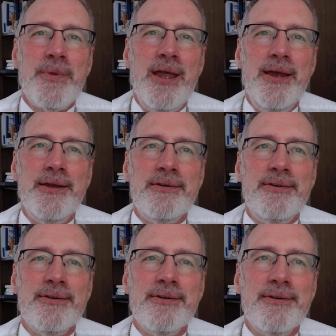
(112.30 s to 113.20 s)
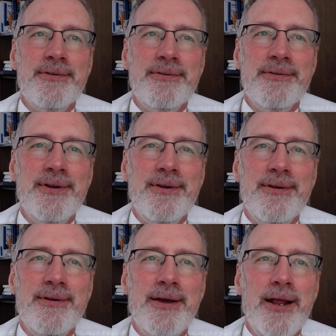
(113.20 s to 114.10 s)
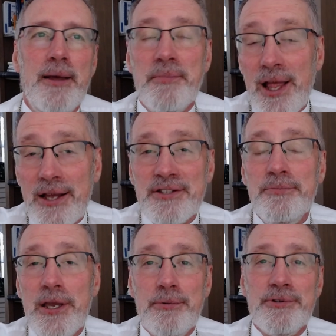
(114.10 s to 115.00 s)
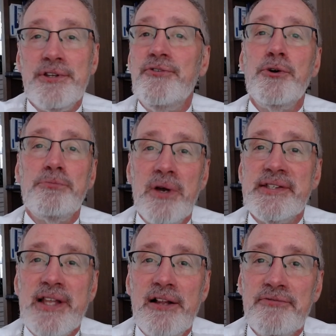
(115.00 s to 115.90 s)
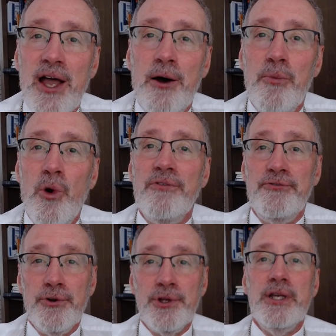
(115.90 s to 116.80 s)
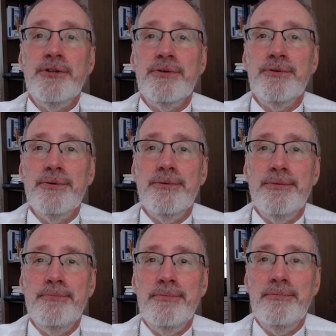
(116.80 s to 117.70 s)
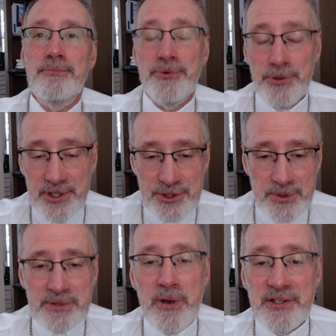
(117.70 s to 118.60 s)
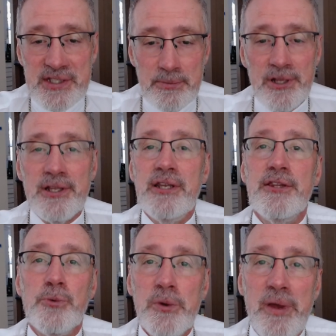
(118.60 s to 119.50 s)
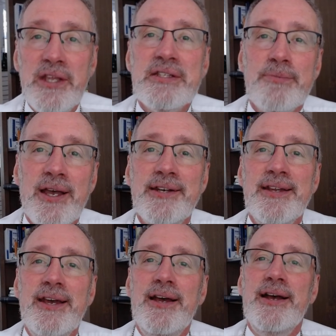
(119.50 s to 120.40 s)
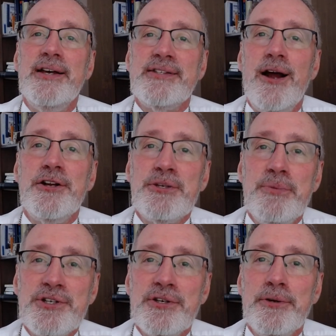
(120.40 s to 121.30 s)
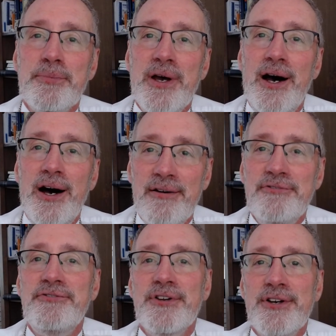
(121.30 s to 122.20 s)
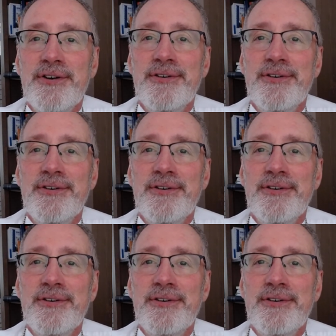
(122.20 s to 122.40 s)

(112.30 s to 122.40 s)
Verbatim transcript: And uh, and I'm glad to be able to devote myself now more fully to to this responsibility that remains mine as Archbishop of uh,